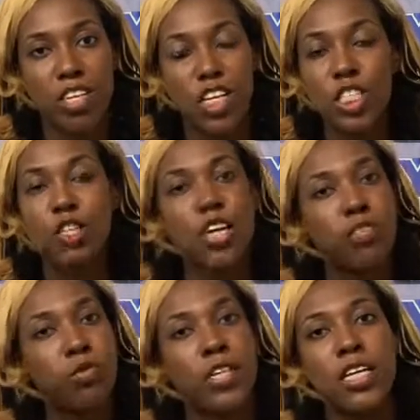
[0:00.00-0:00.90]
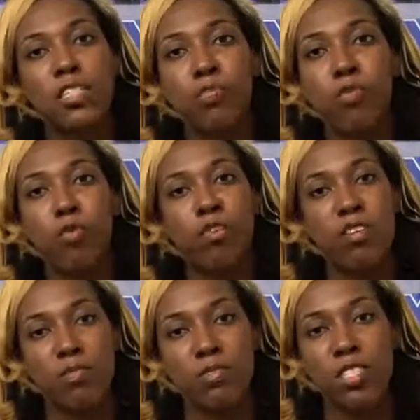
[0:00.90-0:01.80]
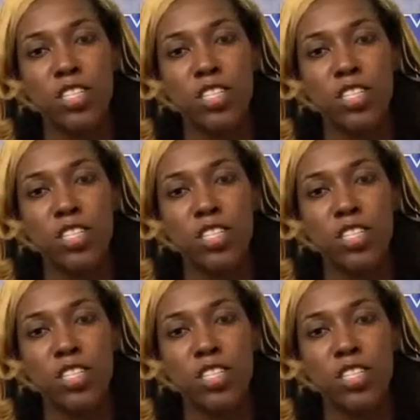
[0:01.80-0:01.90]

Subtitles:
And so that's where that support comes in,